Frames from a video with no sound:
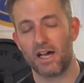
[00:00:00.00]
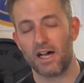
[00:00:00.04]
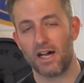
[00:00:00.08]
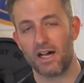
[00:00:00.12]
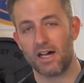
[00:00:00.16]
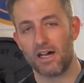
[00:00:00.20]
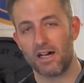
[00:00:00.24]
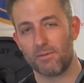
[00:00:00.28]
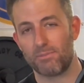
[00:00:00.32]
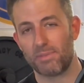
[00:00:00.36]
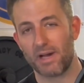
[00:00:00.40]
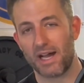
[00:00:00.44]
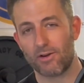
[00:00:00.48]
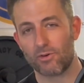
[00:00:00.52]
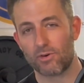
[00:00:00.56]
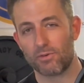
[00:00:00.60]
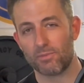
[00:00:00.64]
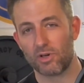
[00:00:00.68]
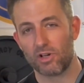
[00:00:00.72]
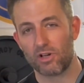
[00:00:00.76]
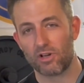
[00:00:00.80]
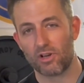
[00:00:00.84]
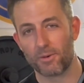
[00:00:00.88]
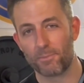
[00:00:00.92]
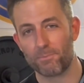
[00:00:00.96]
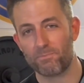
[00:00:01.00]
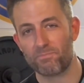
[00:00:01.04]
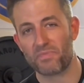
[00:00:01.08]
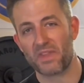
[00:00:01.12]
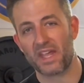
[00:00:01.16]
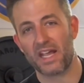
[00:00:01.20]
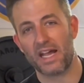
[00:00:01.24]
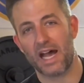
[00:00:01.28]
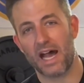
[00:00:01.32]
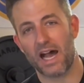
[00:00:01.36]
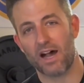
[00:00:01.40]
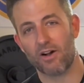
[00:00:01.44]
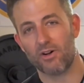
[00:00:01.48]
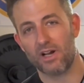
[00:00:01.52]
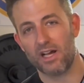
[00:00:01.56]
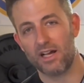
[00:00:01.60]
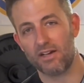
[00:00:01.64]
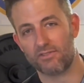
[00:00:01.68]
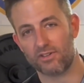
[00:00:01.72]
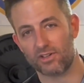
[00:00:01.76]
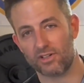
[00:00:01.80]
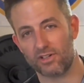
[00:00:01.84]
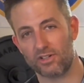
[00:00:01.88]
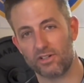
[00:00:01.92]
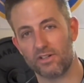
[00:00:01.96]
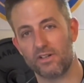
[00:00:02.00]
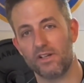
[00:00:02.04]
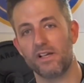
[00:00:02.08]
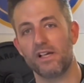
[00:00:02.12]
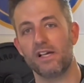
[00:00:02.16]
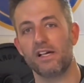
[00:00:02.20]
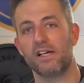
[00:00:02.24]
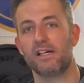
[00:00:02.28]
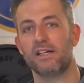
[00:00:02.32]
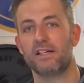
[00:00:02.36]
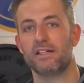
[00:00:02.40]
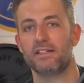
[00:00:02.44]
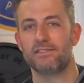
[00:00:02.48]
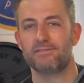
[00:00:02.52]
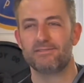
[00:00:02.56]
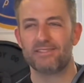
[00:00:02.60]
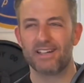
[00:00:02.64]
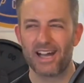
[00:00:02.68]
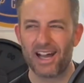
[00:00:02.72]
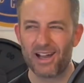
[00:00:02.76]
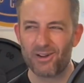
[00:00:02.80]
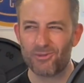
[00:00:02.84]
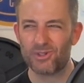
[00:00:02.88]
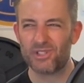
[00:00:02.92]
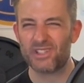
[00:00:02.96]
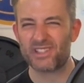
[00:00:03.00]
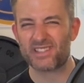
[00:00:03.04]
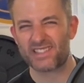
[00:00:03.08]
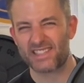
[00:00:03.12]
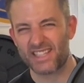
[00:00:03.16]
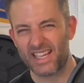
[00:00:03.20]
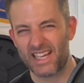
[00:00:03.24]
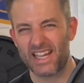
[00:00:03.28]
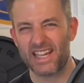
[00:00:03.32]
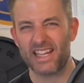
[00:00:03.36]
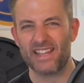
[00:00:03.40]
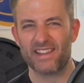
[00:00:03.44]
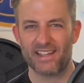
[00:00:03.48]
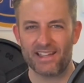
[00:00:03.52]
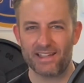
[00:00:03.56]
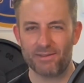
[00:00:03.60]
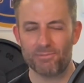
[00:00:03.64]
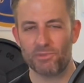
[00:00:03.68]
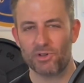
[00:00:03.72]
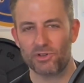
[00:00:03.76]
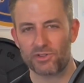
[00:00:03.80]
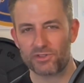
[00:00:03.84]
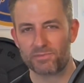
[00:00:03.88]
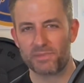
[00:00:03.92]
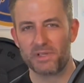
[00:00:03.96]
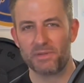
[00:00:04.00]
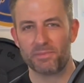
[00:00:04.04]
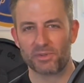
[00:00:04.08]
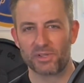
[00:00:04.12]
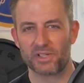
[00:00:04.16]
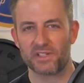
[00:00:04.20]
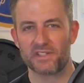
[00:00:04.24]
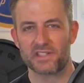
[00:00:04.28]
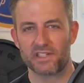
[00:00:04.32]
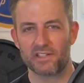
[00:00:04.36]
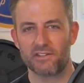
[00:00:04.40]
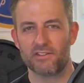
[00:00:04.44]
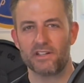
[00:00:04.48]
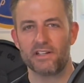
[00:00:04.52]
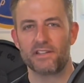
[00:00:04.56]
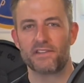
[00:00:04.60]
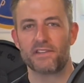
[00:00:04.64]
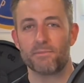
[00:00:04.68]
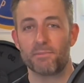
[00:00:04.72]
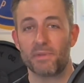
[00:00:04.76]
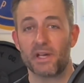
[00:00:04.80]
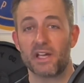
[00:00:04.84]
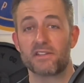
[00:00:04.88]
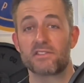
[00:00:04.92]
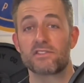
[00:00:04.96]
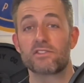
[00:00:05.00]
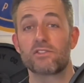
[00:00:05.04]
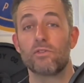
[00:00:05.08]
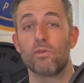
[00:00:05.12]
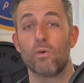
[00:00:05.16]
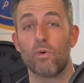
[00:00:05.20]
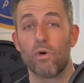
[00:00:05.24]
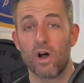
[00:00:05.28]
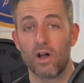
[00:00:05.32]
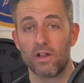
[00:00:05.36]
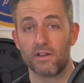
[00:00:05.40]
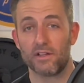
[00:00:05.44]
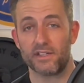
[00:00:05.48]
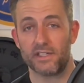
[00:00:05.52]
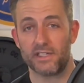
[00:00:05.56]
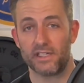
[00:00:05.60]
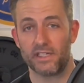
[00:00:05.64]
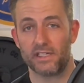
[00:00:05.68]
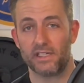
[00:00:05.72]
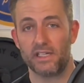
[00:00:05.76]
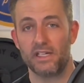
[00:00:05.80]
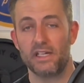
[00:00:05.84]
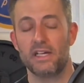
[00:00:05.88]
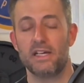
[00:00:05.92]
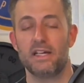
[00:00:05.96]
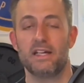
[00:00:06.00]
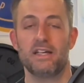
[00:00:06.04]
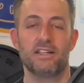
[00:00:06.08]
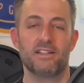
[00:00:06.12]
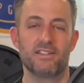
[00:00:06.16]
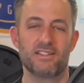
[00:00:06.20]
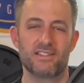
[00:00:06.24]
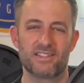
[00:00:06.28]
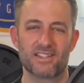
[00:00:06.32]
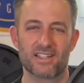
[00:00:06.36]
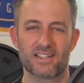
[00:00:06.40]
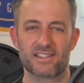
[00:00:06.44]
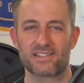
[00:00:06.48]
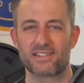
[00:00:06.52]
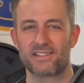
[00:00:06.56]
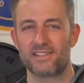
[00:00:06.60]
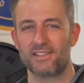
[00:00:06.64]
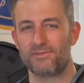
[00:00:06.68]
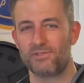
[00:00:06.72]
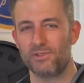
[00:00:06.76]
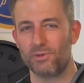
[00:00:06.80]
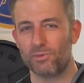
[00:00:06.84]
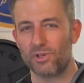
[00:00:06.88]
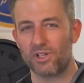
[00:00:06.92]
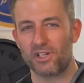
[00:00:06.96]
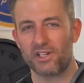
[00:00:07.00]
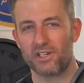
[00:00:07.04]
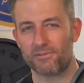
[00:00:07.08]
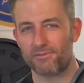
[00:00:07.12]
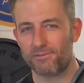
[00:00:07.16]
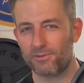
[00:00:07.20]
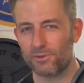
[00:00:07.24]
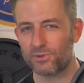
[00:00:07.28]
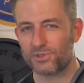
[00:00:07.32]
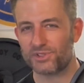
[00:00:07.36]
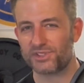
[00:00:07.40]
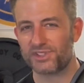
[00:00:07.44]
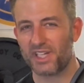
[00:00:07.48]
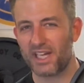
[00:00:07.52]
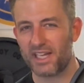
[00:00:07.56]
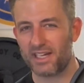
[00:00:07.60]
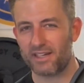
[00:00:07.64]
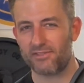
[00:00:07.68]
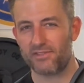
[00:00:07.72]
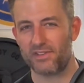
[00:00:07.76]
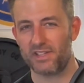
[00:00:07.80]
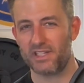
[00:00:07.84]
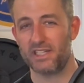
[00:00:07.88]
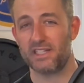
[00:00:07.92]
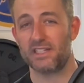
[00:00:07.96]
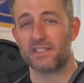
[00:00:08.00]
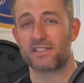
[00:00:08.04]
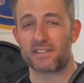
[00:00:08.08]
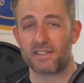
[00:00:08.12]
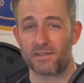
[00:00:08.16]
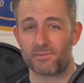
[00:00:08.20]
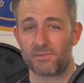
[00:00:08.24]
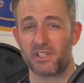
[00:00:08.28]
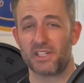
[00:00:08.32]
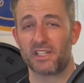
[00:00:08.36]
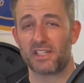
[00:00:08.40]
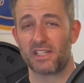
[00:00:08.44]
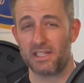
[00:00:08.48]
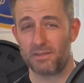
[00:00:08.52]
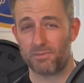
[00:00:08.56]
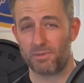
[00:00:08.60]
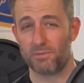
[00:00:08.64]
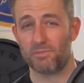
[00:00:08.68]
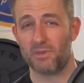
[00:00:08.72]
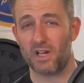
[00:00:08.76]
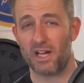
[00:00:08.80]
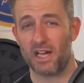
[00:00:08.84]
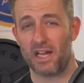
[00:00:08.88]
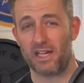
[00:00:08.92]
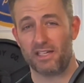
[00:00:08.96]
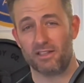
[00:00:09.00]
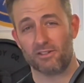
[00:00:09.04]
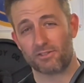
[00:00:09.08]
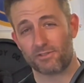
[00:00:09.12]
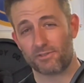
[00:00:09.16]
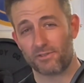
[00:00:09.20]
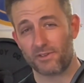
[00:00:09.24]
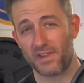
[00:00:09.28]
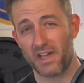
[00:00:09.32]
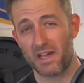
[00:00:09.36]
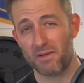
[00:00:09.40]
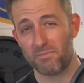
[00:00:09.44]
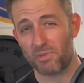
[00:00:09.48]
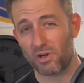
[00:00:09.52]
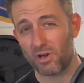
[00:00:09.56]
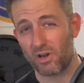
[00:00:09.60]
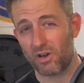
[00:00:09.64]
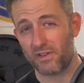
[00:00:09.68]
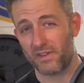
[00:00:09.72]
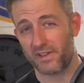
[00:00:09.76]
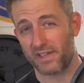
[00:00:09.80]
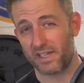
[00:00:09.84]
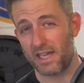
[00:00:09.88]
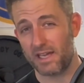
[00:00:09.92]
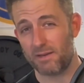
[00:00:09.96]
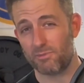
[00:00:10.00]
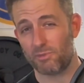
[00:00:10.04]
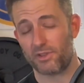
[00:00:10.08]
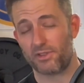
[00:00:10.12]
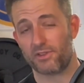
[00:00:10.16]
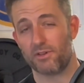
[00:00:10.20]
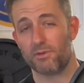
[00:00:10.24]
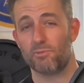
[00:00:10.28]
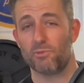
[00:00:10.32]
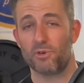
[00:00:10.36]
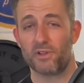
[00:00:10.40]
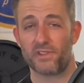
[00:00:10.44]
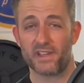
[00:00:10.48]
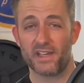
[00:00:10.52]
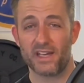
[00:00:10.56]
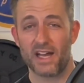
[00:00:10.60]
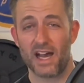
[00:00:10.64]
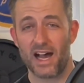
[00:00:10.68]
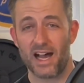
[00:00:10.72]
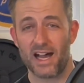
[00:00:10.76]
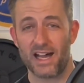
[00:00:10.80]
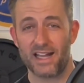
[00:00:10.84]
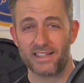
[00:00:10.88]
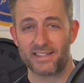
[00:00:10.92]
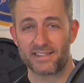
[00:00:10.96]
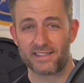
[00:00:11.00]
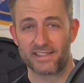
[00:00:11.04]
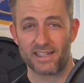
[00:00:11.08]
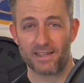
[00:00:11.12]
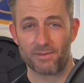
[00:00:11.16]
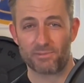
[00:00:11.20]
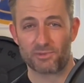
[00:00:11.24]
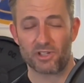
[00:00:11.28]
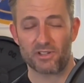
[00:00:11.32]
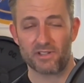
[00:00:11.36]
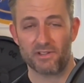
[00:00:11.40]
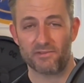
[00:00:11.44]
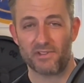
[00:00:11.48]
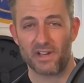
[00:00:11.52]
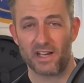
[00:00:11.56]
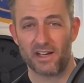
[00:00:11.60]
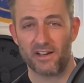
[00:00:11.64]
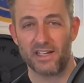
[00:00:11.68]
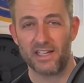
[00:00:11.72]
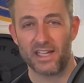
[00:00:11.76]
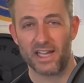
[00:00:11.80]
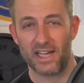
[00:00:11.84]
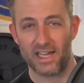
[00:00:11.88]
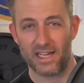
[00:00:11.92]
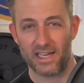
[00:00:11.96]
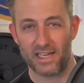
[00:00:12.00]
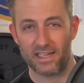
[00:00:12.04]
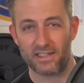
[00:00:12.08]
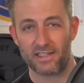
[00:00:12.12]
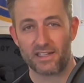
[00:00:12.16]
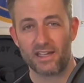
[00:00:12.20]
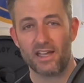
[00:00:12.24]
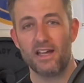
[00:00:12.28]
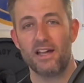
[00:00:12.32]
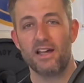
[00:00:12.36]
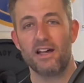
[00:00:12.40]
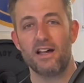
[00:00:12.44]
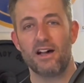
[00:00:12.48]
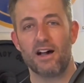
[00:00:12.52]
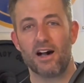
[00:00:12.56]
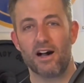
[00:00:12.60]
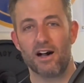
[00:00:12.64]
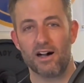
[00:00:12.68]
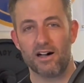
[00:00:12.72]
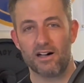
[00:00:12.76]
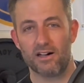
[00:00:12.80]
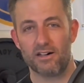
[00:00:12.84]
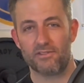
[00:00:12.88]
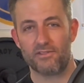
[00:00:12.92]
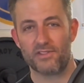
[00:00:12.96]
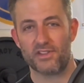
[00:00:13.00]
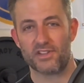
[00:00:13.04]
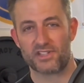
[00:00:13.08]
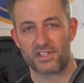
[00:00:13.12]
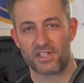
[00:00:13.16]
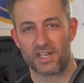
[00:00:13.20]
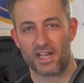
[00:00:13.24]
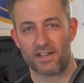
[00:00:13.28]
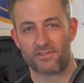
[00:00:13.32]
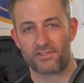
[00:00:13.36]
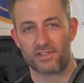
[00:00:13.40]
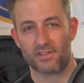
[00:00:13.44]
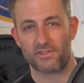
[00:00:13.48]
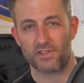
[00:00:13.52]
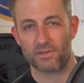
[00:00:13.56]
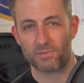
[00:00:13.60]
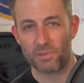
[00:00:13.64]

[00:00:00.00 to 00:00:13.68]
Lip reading: power bar. However, I wouldn't say that most people consider it the best quality. Just if you wanted a full set of these, something to keep in mind. Look for that bar that came with them with an eye stamped on the very end of the shaft of